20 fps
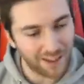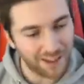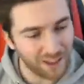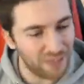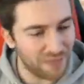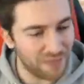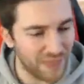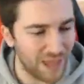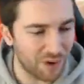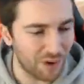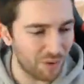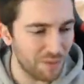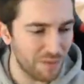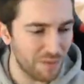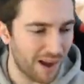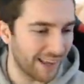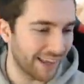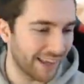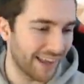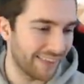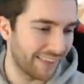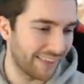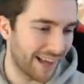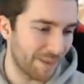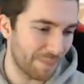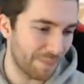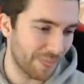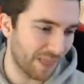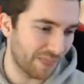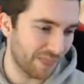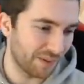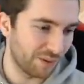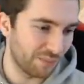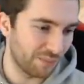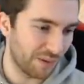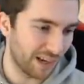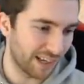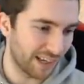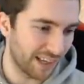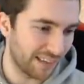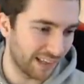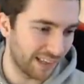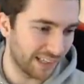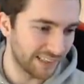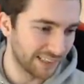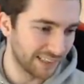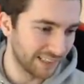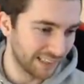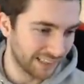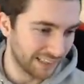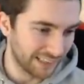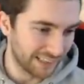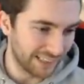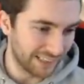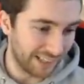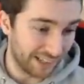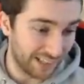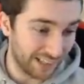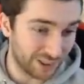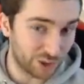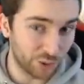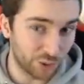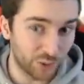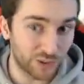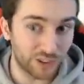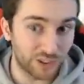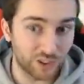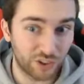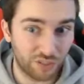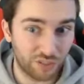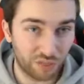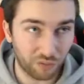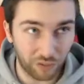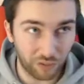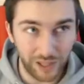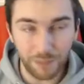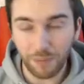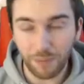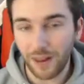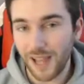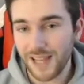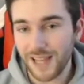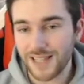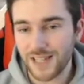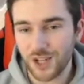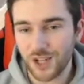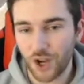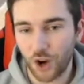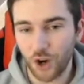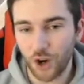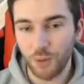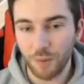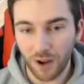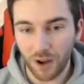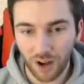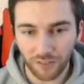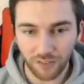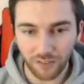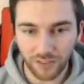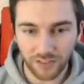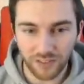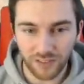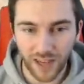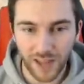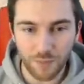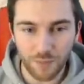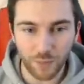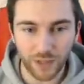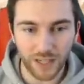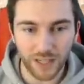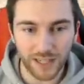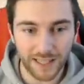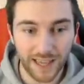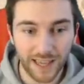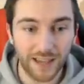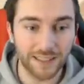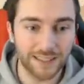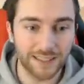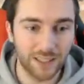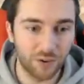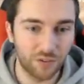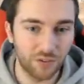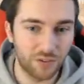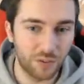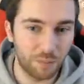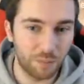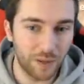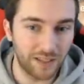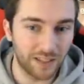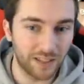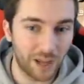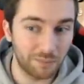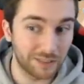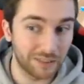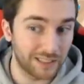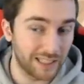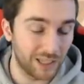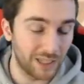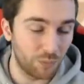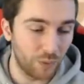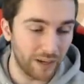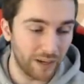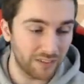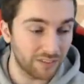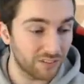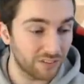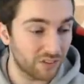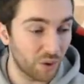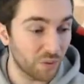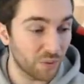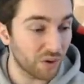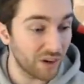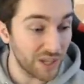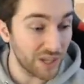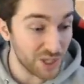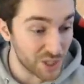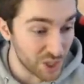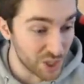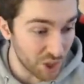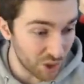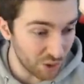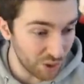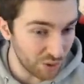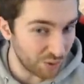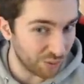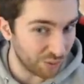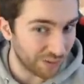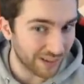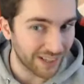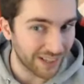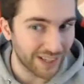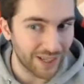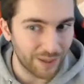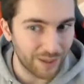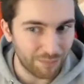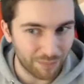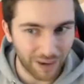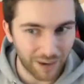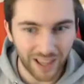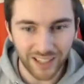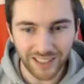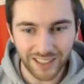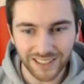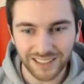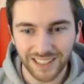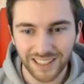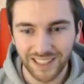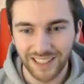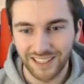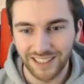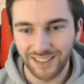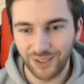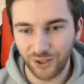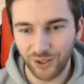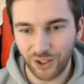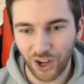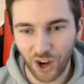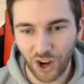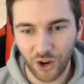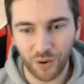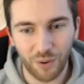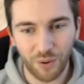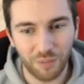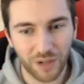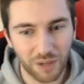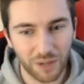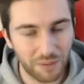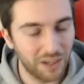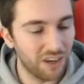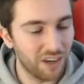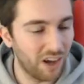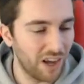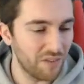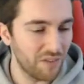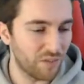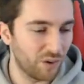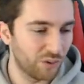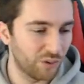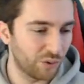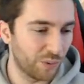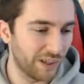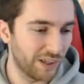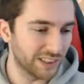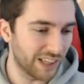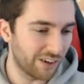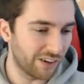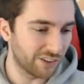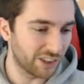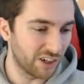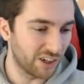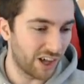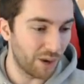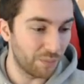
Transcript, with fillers: I think we might get that. I think we might get that. Uh, George, three players to go. But after this game, we're going to get ourselves to the Pink Diamond Sydney Wicks. So we're only two players to go. And we're going to be live on Twitch later on tonight.